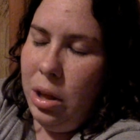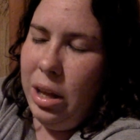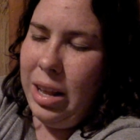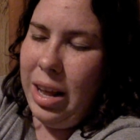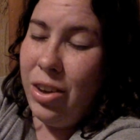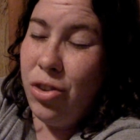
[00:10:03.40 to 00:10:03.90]

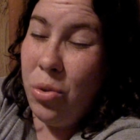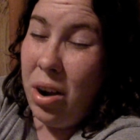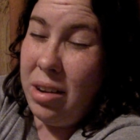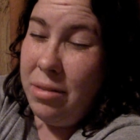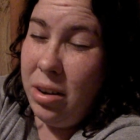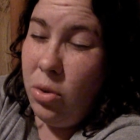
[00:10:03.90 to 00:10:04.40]
really like
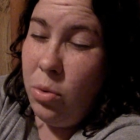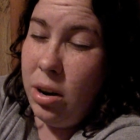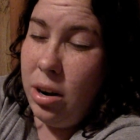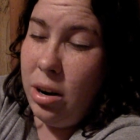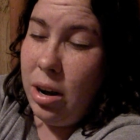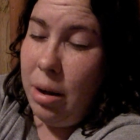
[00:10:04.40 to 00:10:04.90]
driving
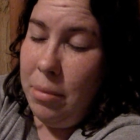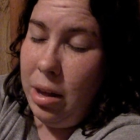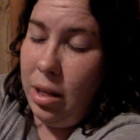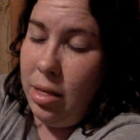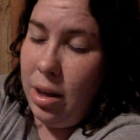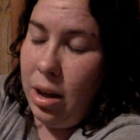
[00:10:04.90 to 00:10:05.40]
when I'm
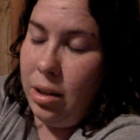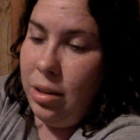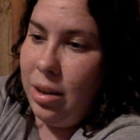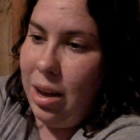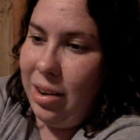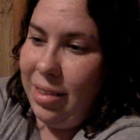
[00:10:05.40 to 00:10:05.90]
in
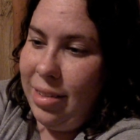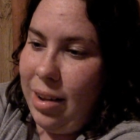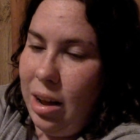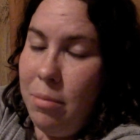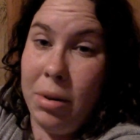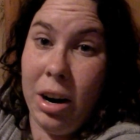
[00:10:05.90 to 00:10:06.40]
that kind of
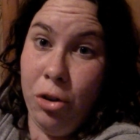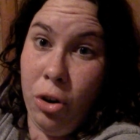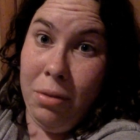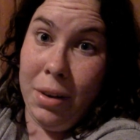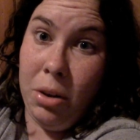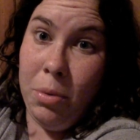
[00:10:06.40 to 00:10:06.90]
state, but I
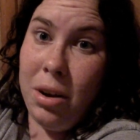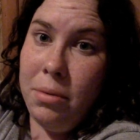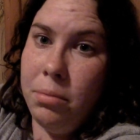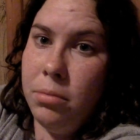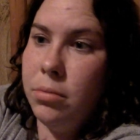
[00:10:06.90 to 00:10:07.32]
drove anyway.